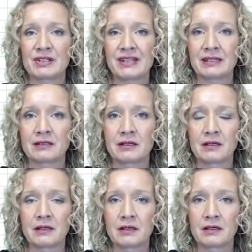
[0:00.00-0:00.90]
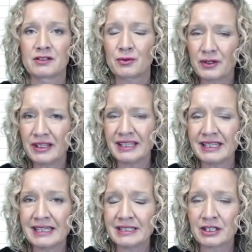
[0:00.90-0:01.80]
So we're going to
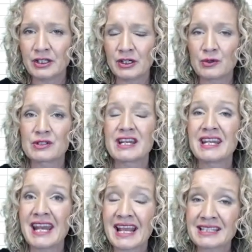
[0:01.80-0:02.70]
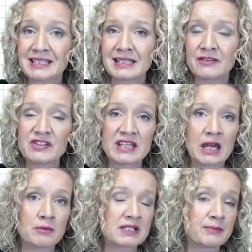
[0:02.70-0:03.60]
need to use nested if
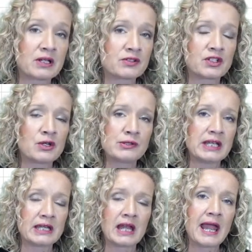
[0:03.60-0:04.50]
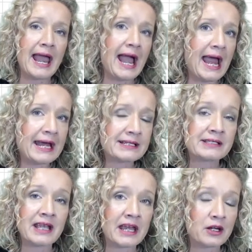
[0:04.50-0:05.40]
statements because using
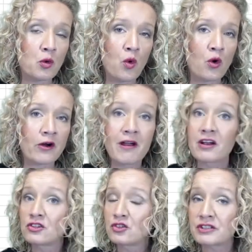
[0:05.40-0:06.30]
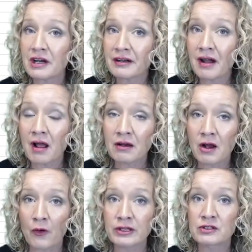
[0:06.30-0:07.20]
and or just are not
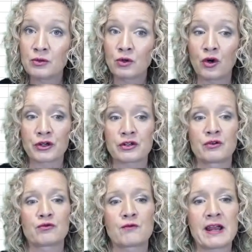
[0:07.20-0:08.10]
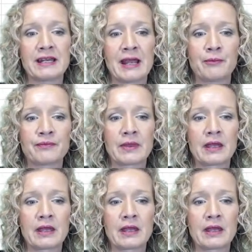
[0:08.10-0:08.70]
going to cut it right now.